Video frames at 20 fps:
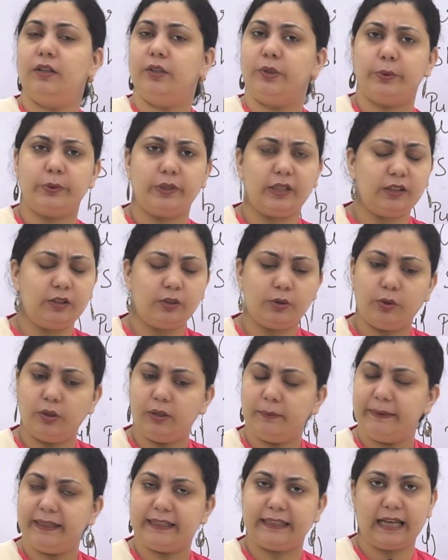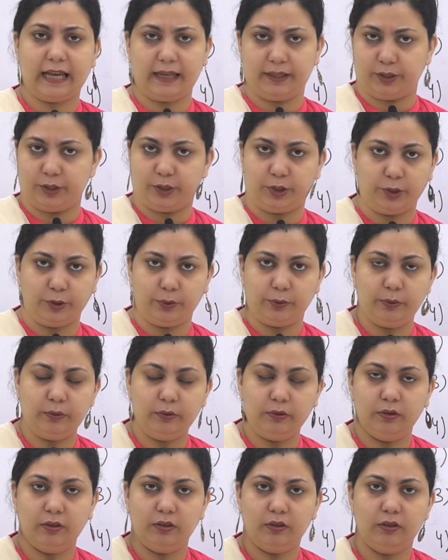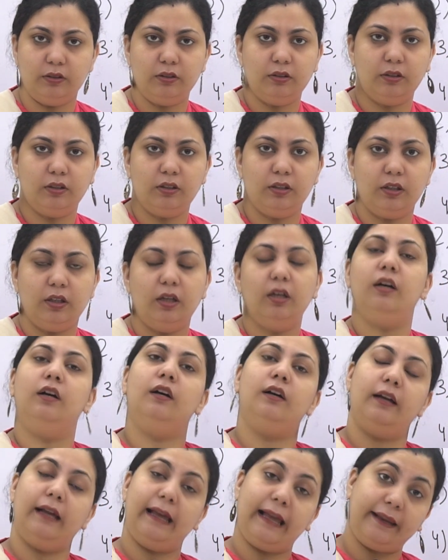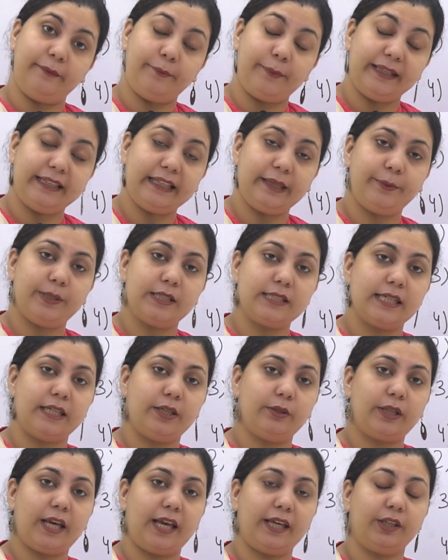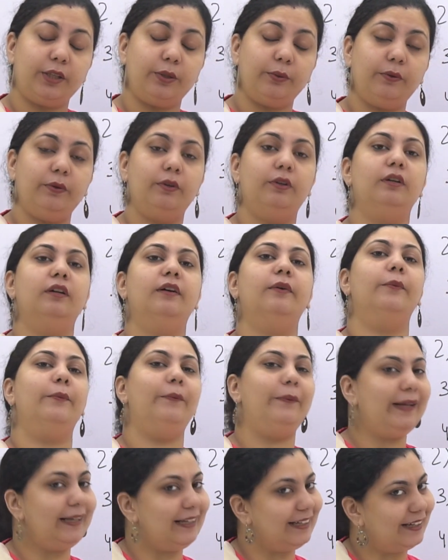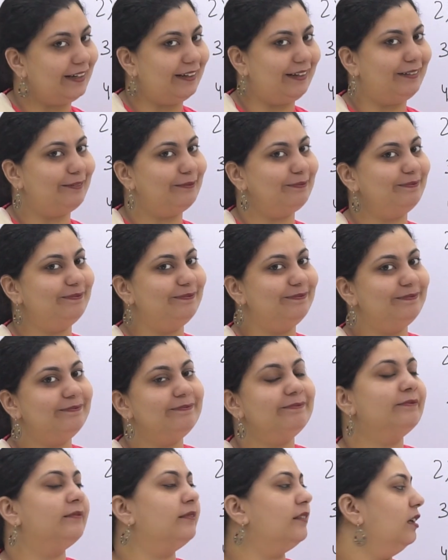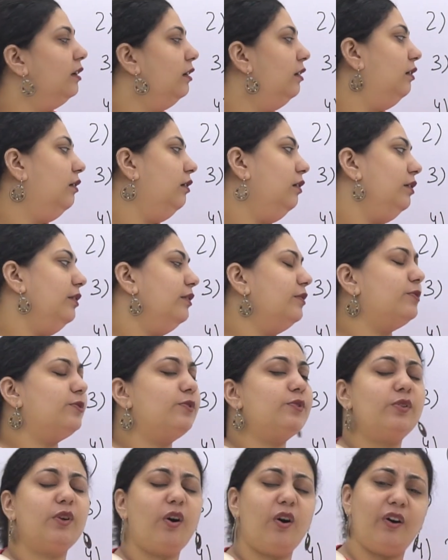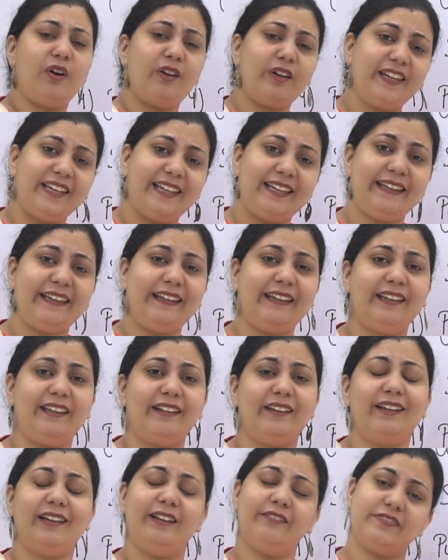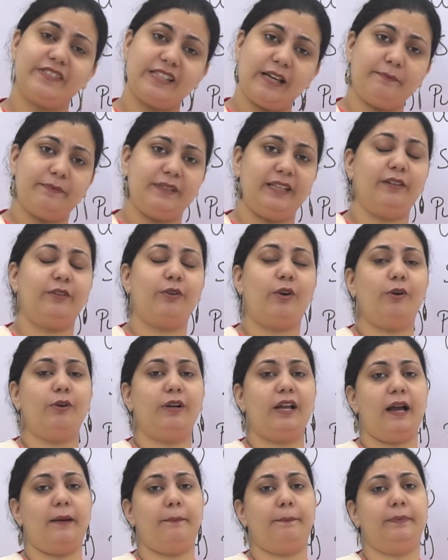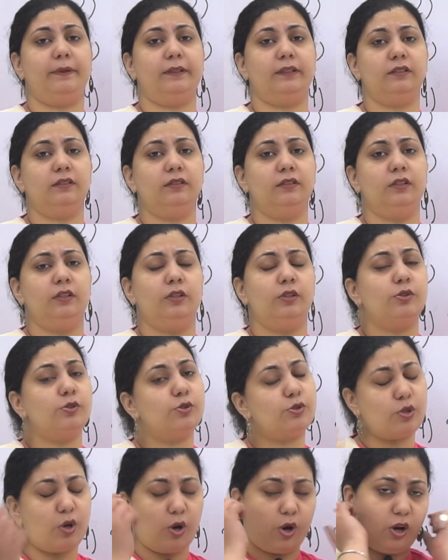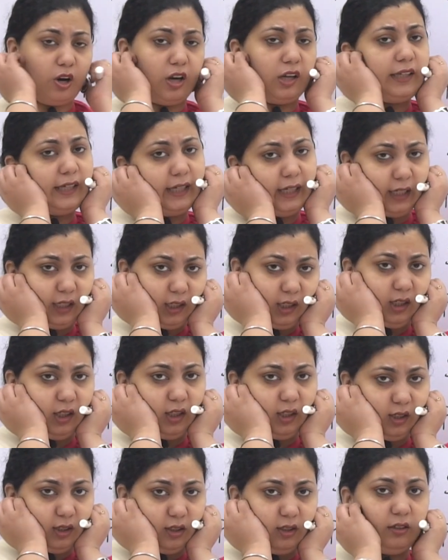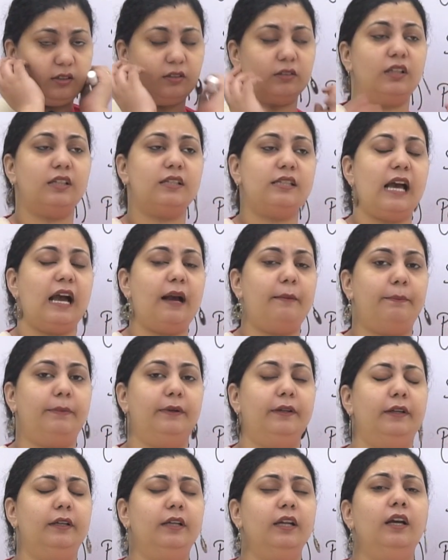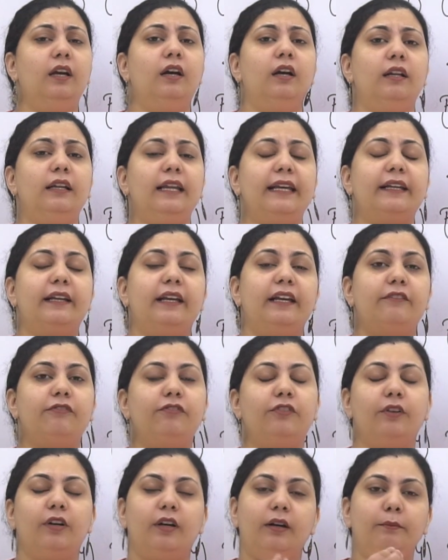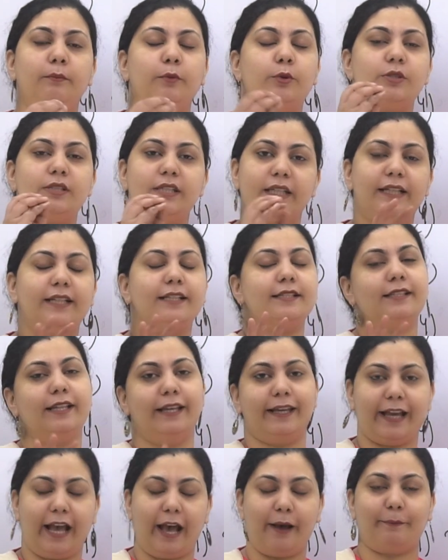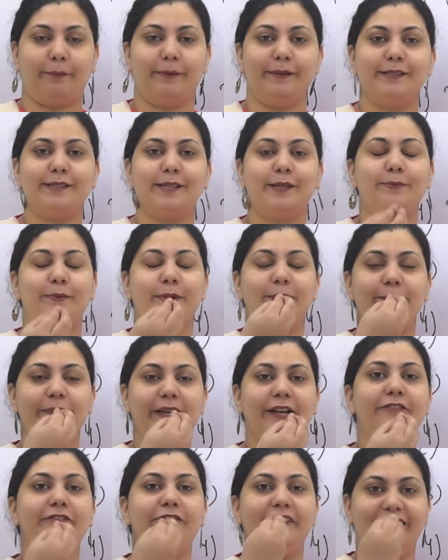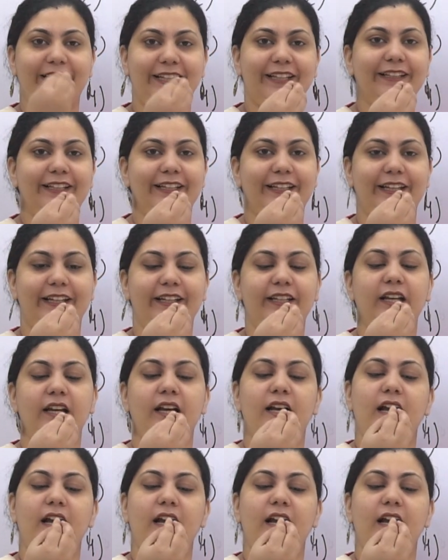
you didn't told me thank you. And when they will say you thank you, welcome, sorry if something wrong happened, sorry this happened. Like if you, mostly this thing happens that when we are feeding the kid,